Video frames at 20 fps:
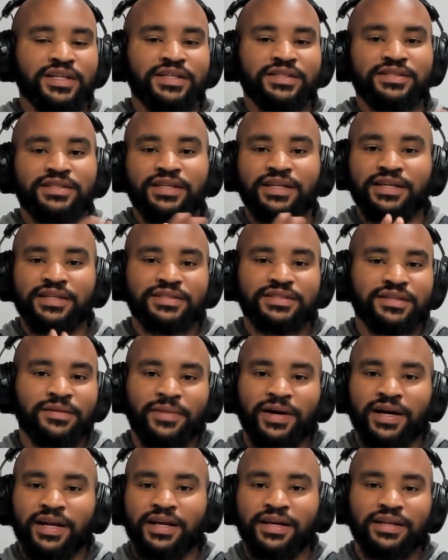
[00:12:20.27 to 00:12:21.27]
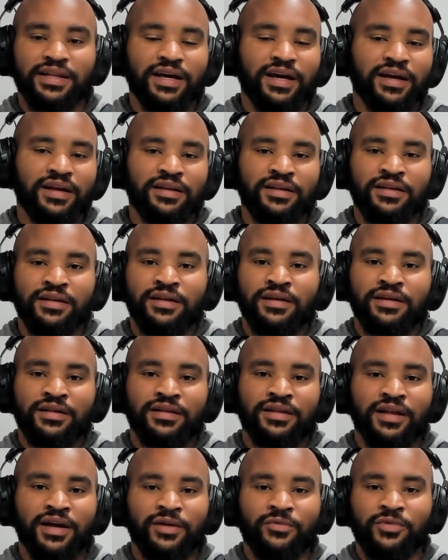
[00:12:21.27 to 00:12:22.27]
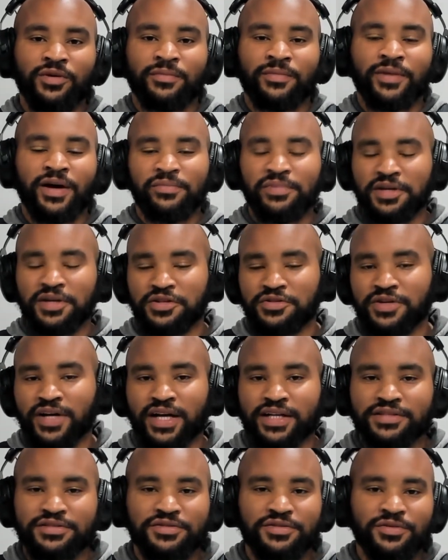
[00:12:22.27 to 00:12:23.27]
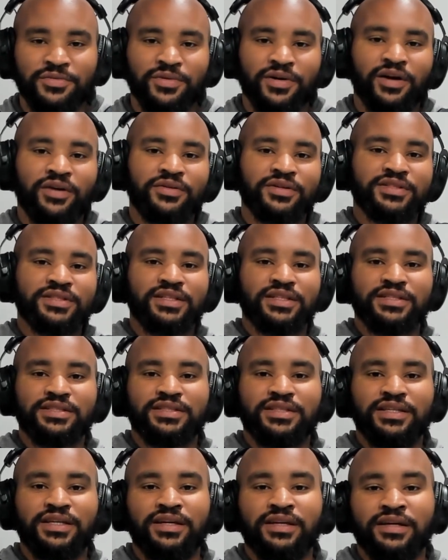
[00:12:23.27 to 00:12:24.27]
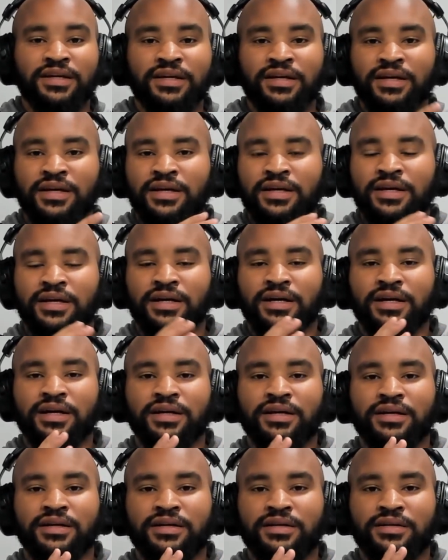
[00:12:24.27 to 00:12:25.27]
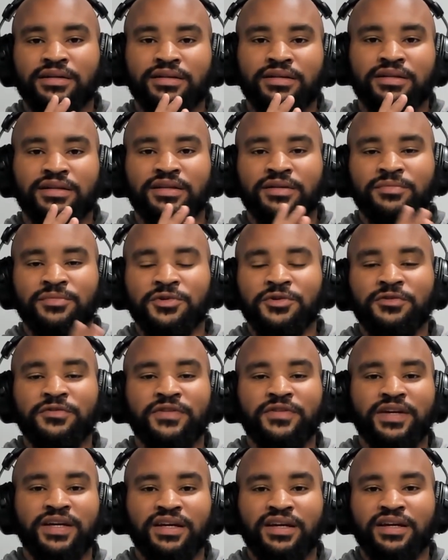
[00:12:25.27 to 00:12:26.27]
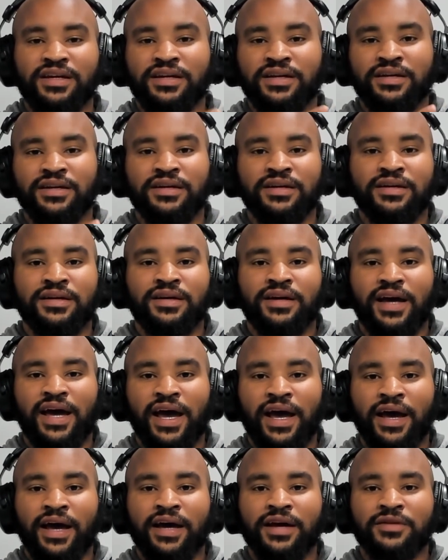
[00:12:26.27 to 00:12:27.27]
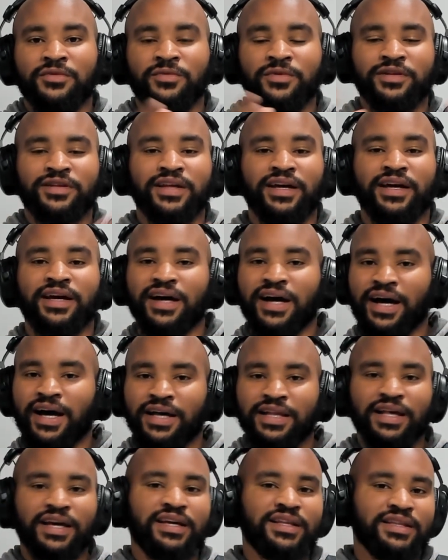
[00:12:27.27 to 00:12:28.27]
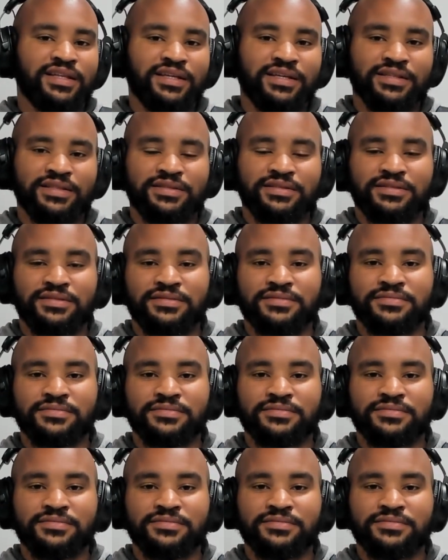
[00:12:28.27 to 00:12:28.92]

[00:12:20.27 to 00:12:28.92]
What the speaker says: see somebody that we might be attracted to. We're always going to see the movie ad where they highlight these